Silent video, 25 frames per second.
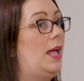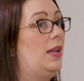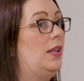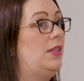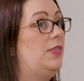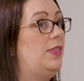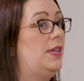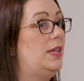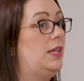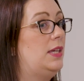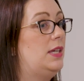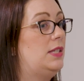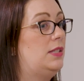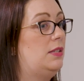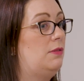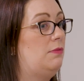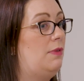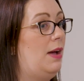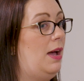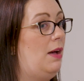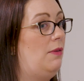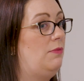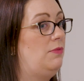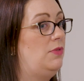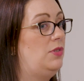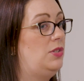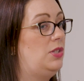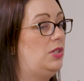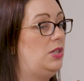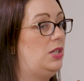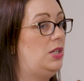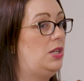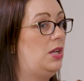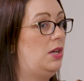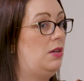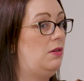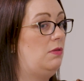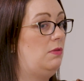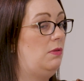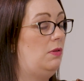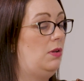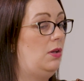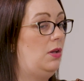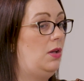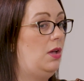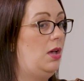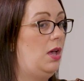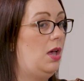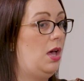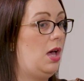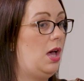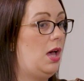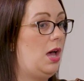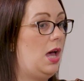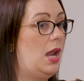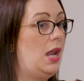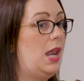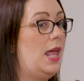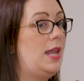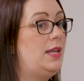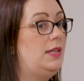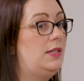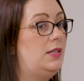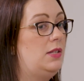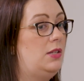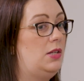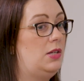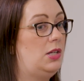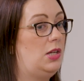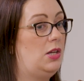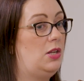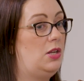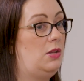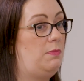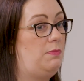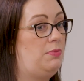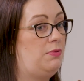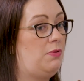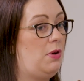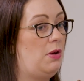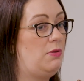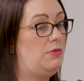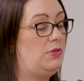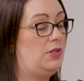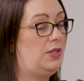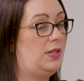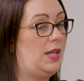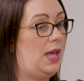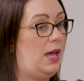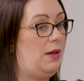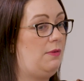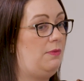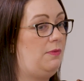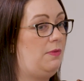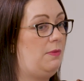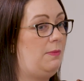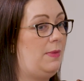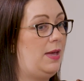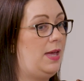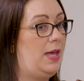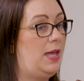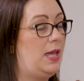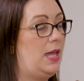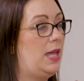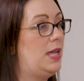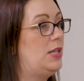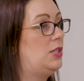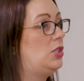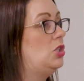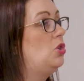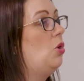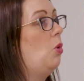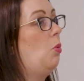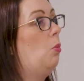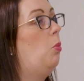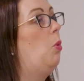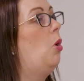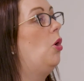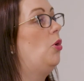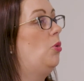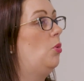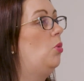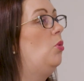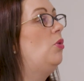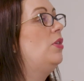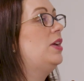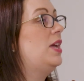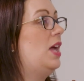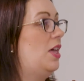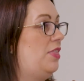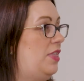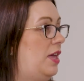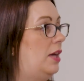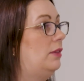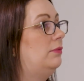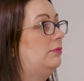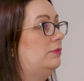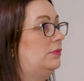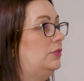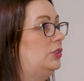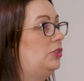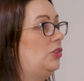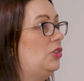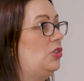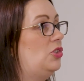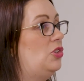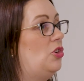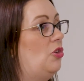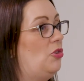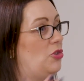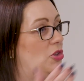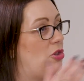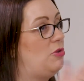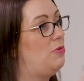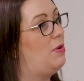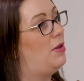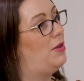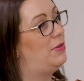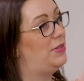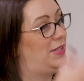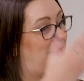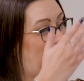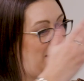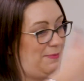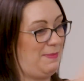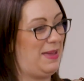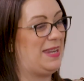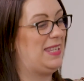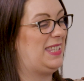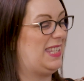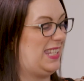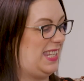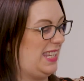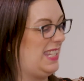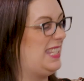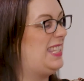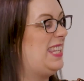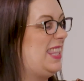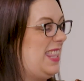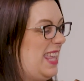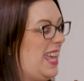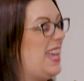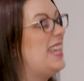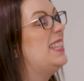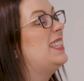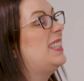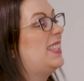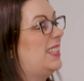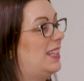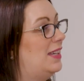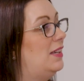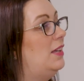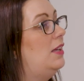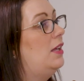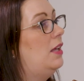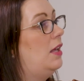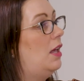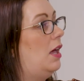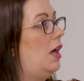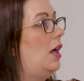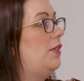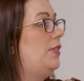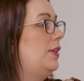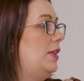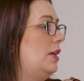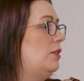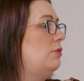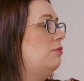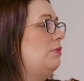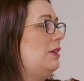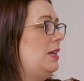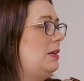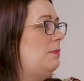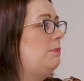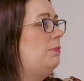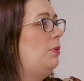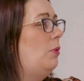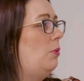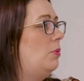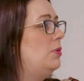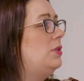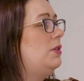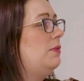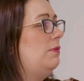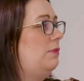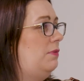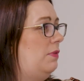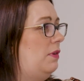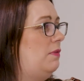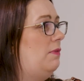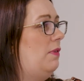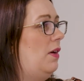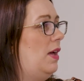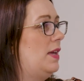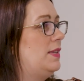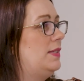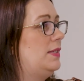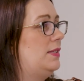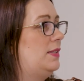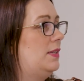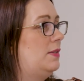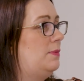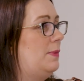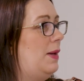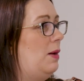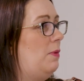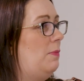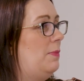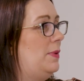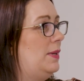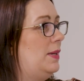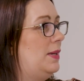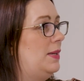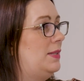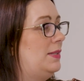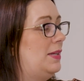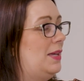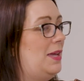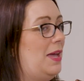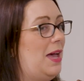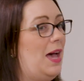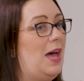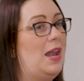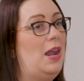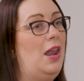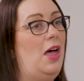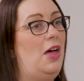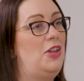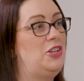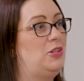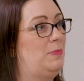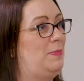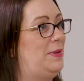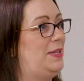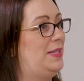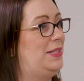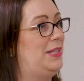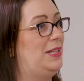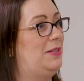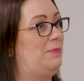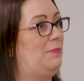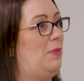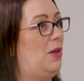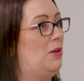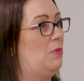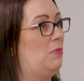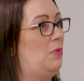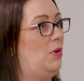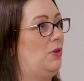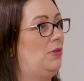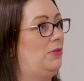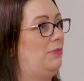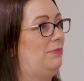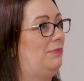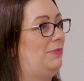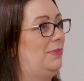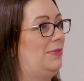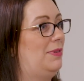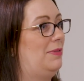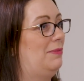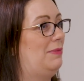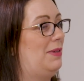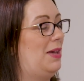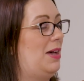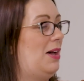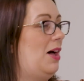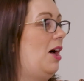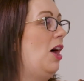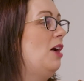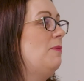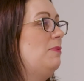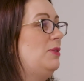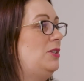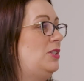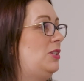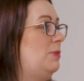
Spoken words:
I think it's around, a lender that can approach that from it's not one or the other. So it's not you are segmented into this. I think that's really important for advisors as well, because a larger business might want hybrid